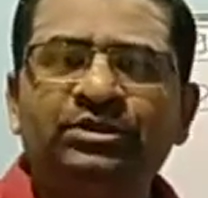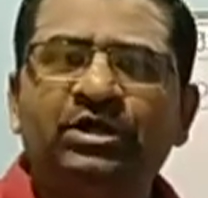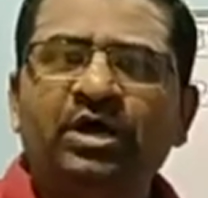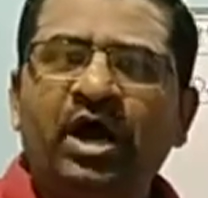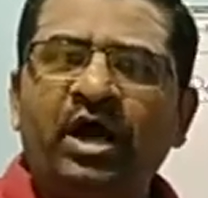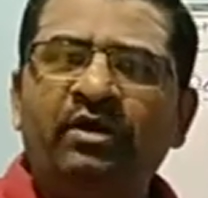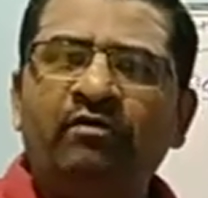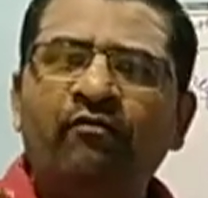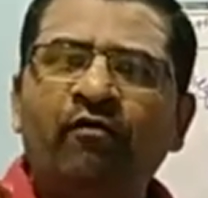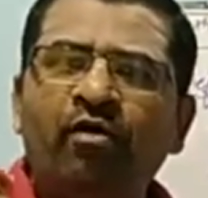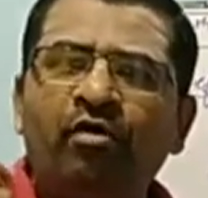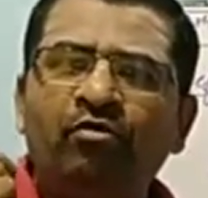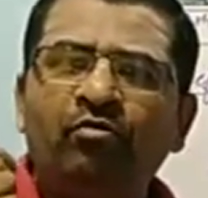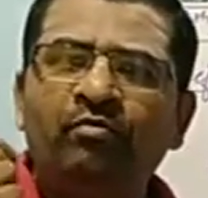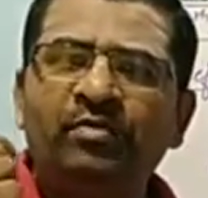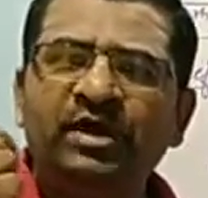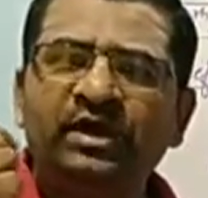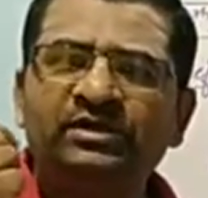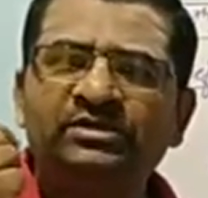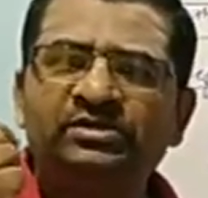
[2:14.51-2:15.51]
and what
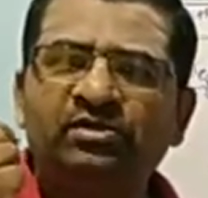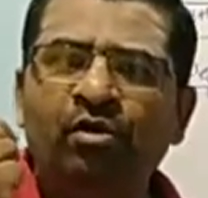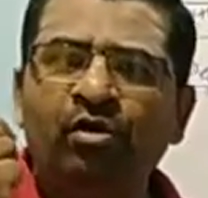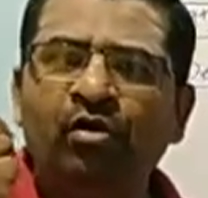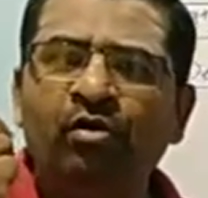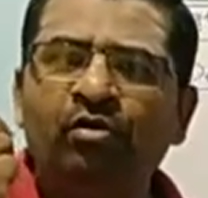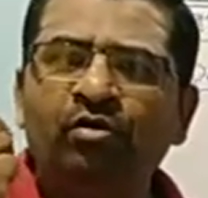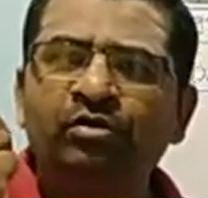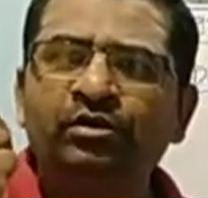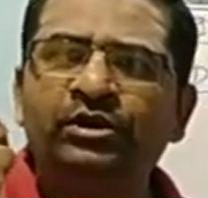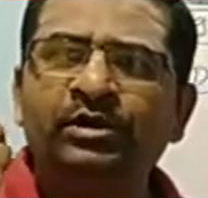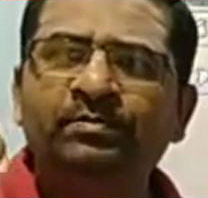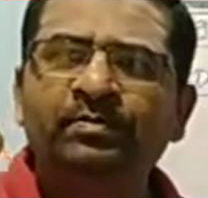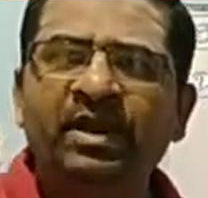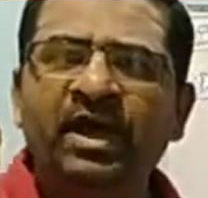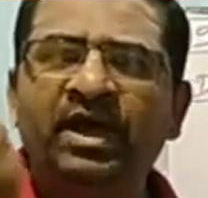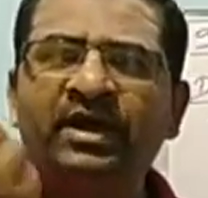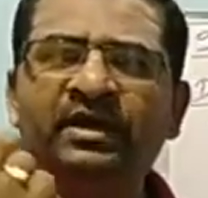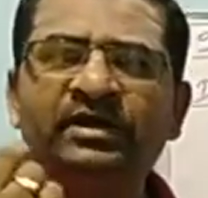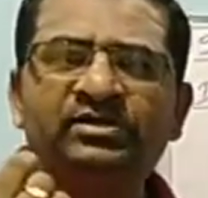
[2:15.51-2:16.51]
makes all the
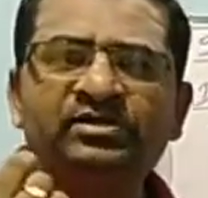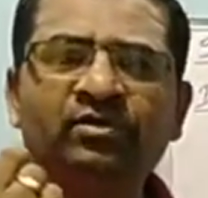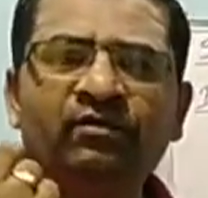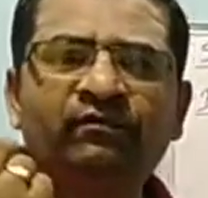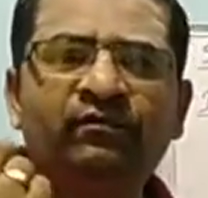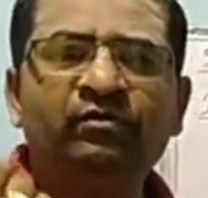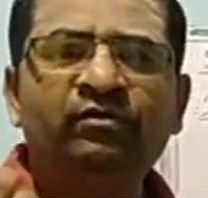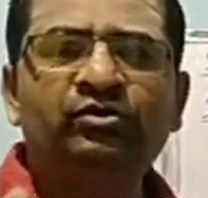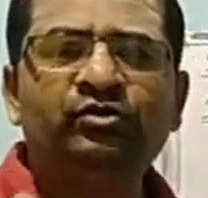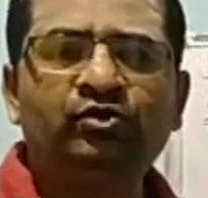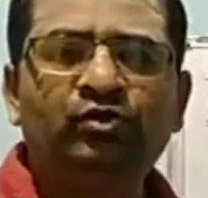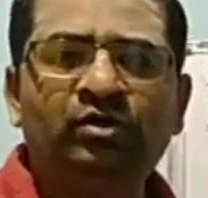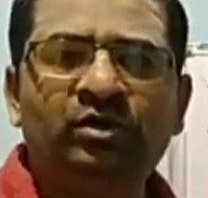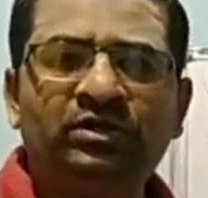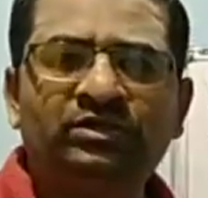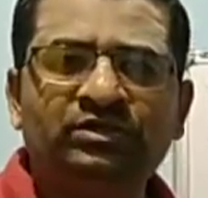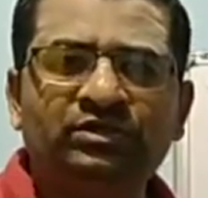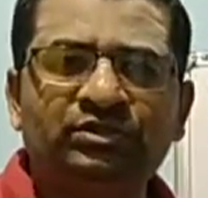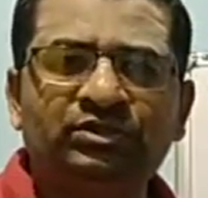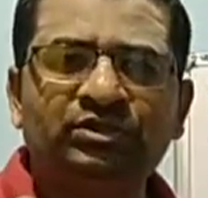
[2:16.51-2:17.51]
planets of our solar
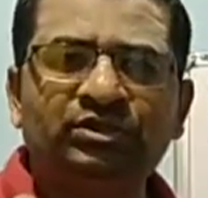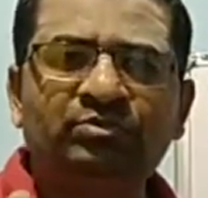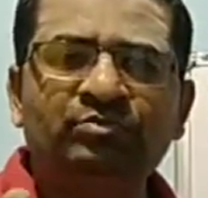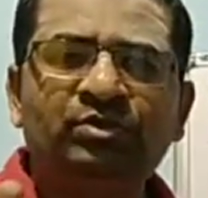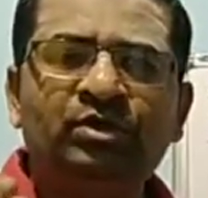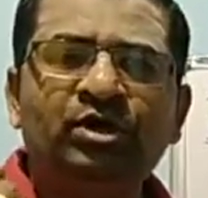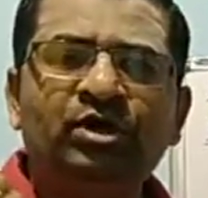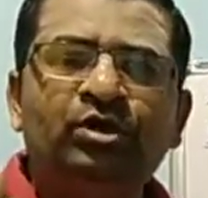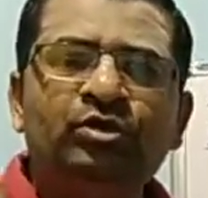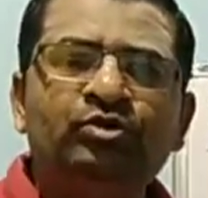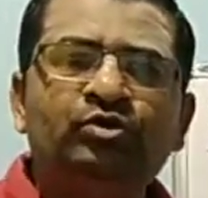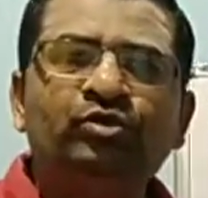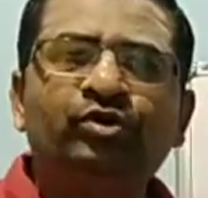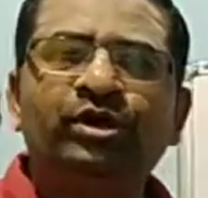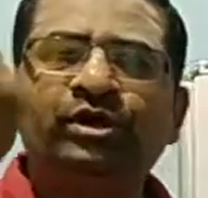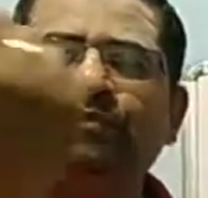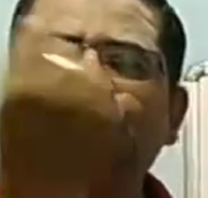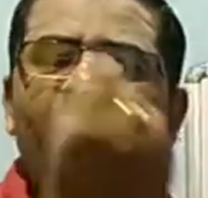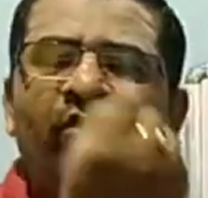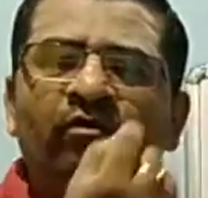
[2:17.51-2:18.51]
system to
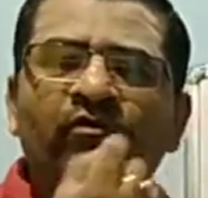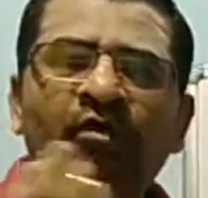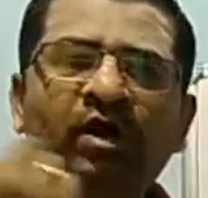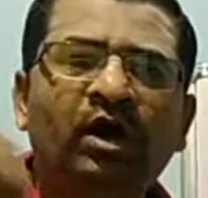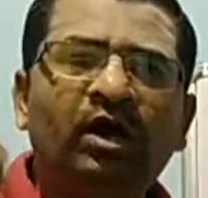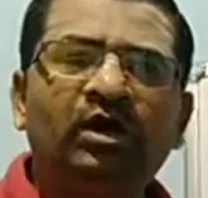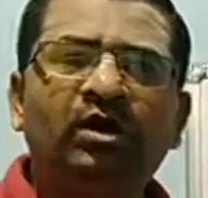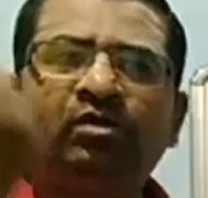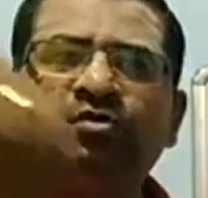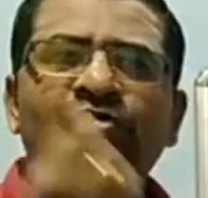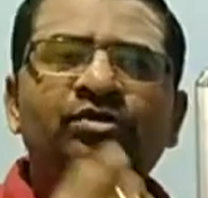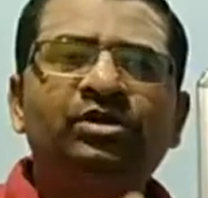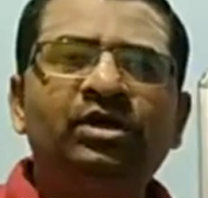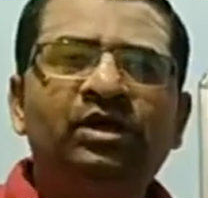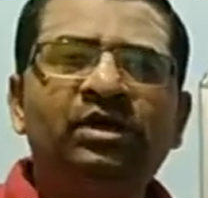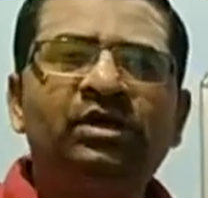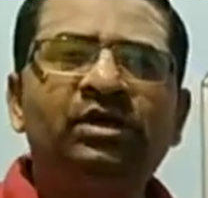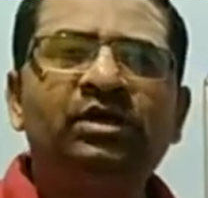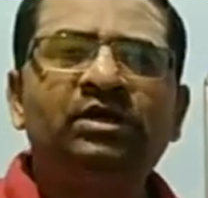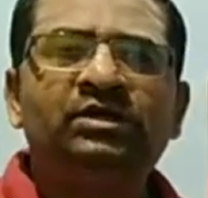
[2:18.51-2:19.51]
revolve around
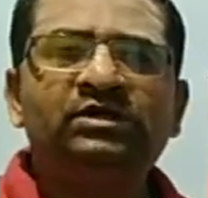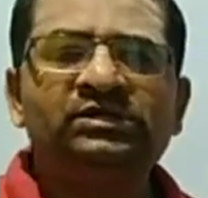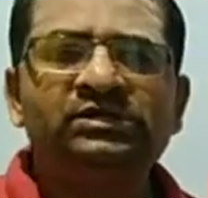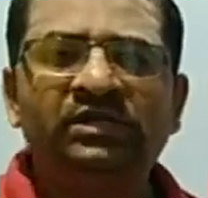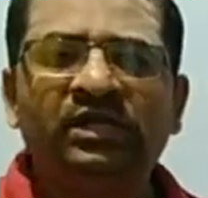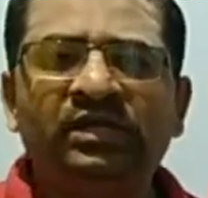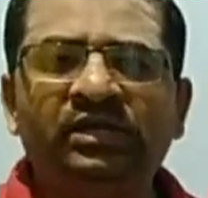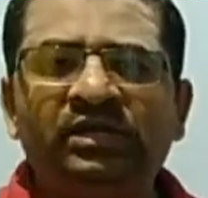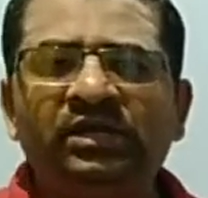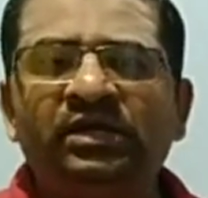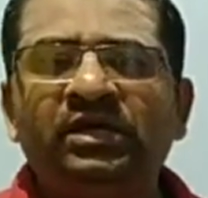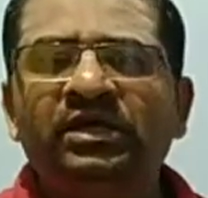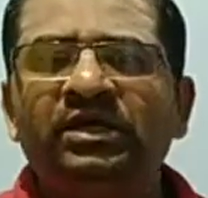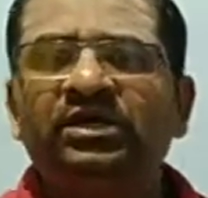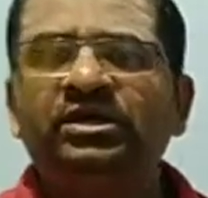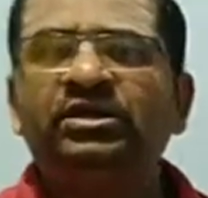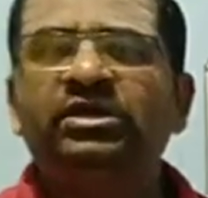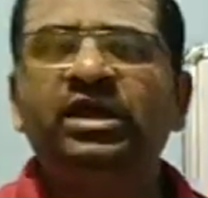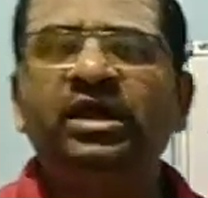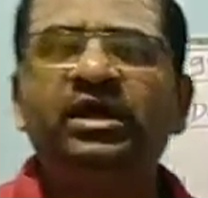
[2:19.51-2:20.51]
the sun
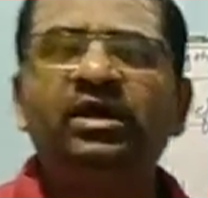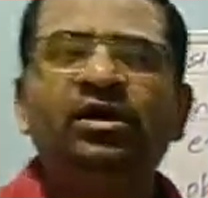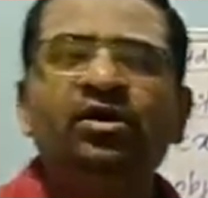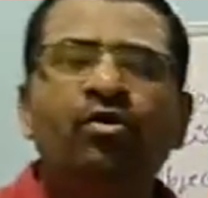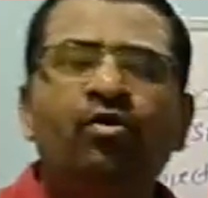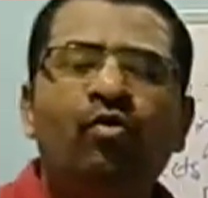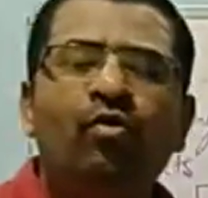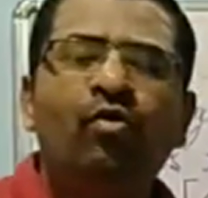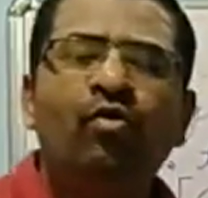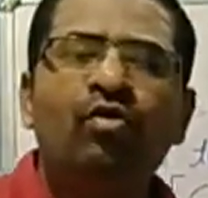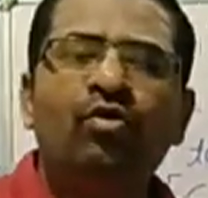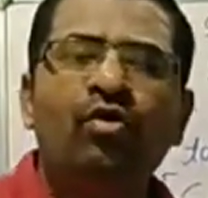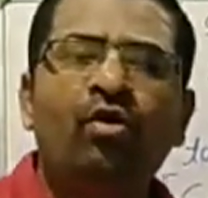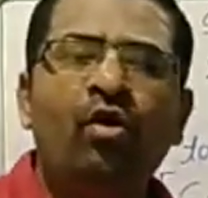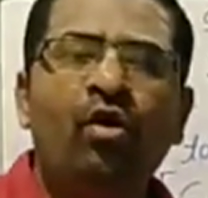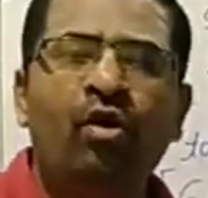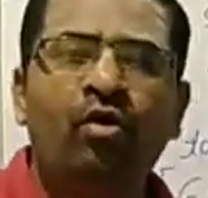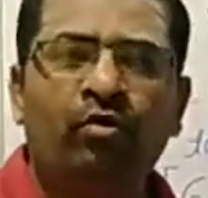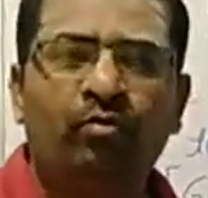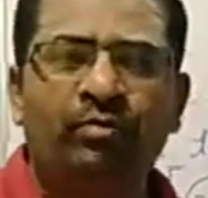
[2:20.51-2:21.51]
in their own
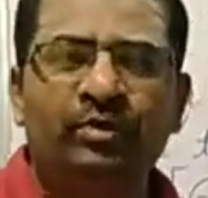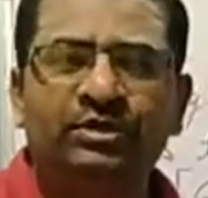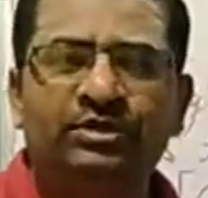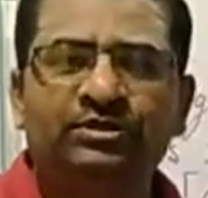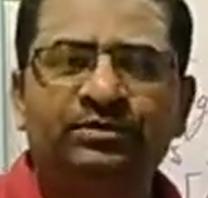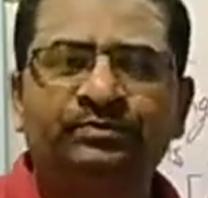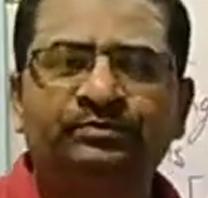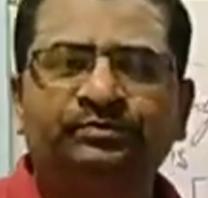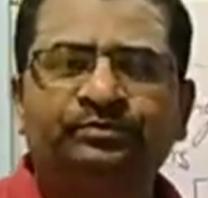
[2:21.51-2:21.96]
orbit?